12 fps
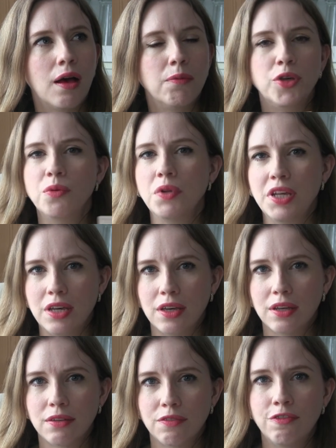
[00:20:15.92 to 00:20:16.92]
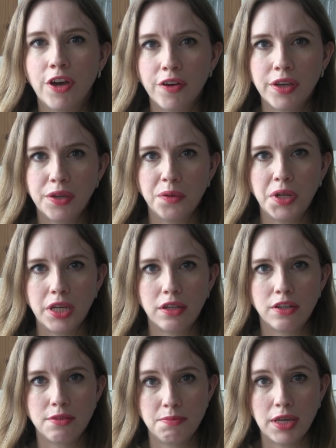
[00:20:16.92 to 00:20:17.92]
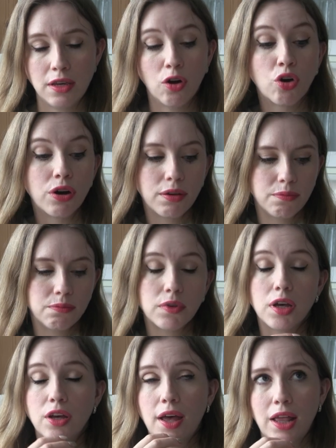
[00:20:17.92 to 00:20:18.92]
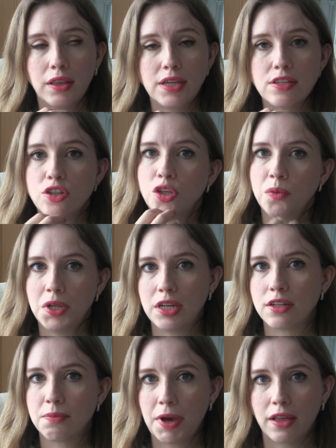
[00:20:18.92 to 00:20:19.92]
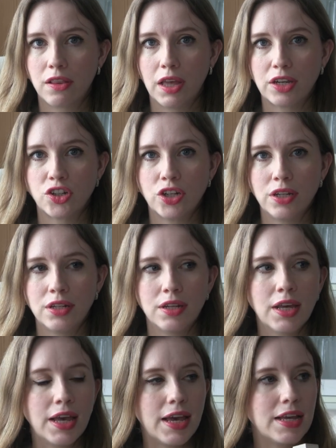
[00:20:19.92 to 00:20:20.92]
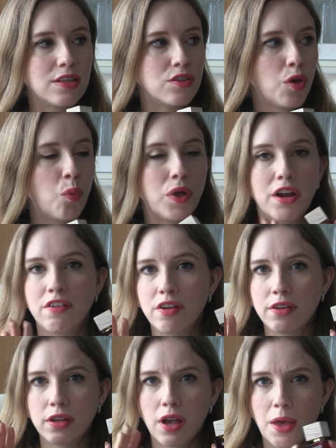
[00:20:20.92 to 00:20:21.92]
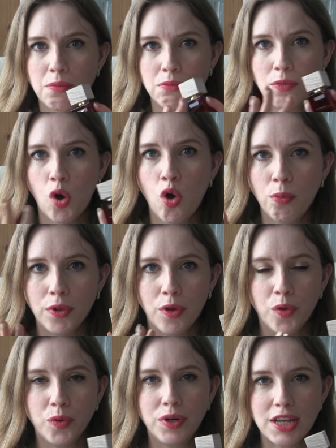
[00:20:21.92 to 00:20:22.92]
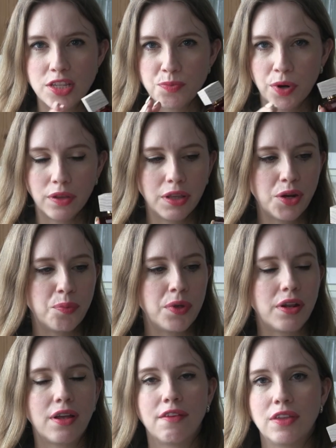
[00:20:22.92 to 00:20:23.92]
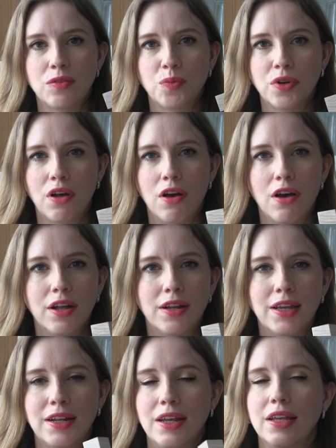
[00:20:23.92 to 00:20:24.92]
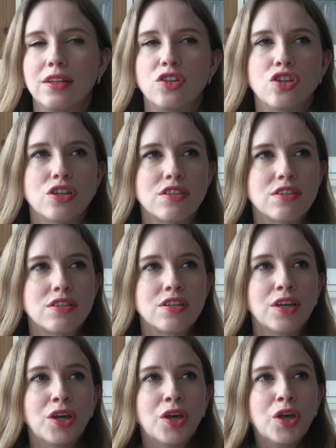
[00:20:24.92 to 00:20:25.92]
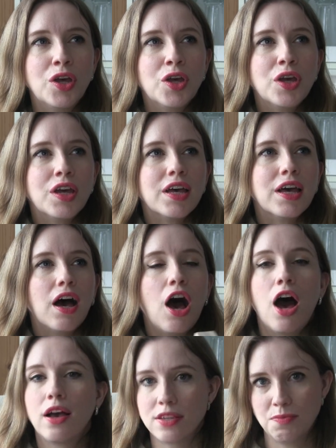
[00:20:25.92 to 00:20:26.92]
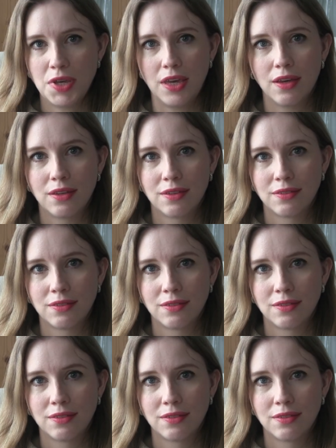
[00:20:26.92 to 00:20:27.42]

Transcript: unique, very unique to me, or at least unique to my collection. And so whenever I'm home alone, I spray a little bit of this one on and it just hugs me.